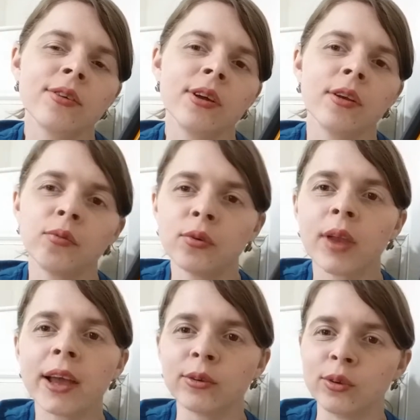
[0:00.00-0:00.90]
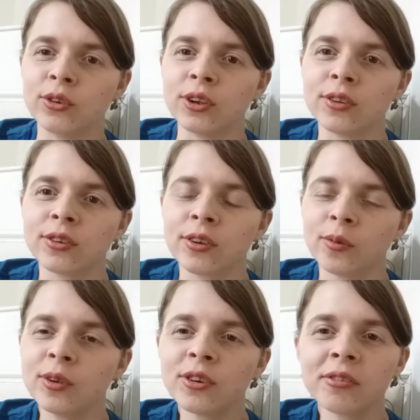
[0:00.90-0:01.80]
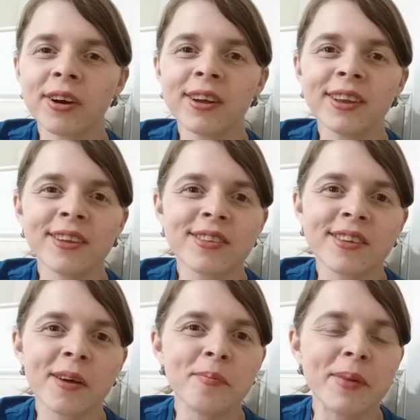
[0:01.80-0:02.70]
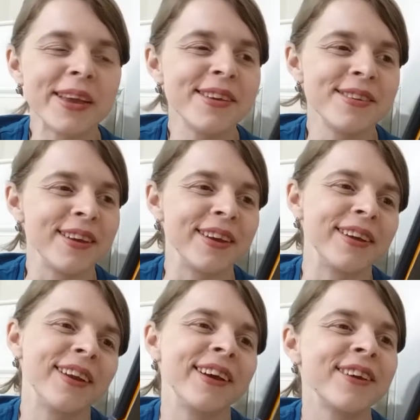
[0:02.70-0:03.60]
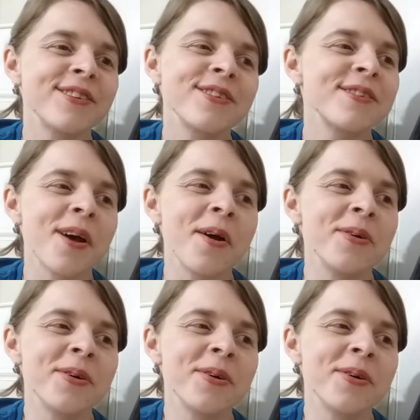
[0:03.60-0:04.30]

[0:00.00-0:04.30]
in a few languages, which I find that's amazing. Like, it's so